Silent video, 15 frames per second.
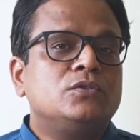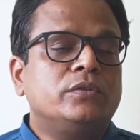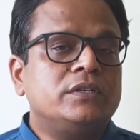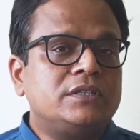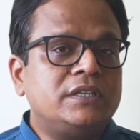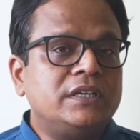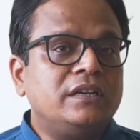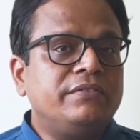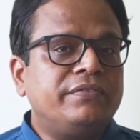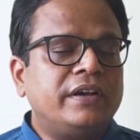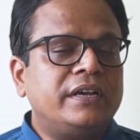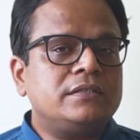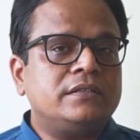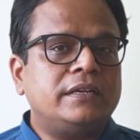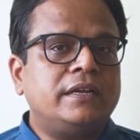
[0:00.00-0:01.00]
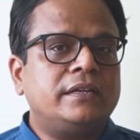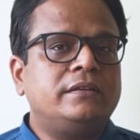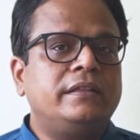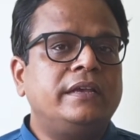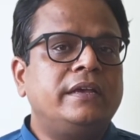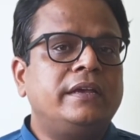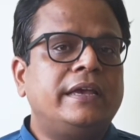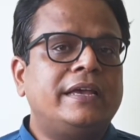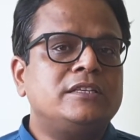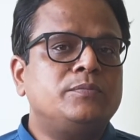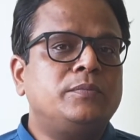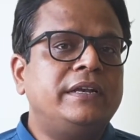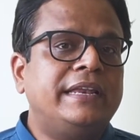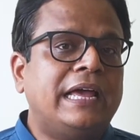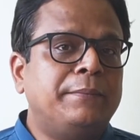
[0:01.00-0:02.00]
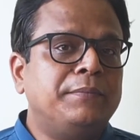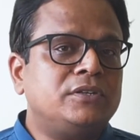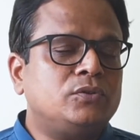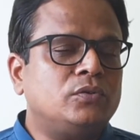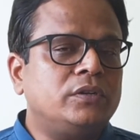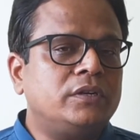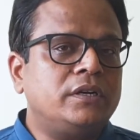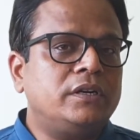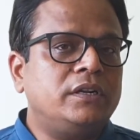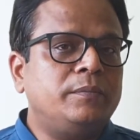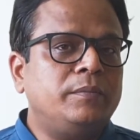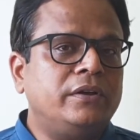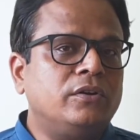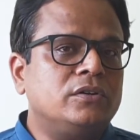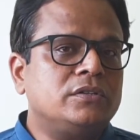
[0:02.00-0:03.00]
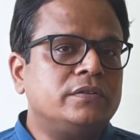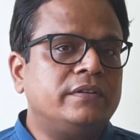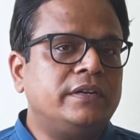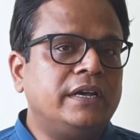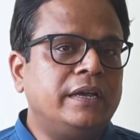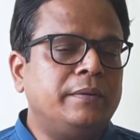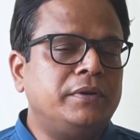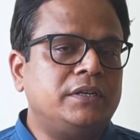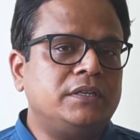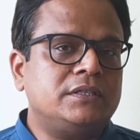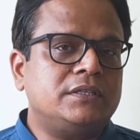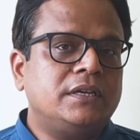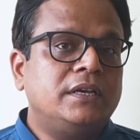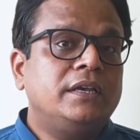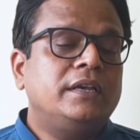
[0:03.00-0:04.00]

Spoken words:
So this signifies that there has been damage to the kidney because of the diabetes.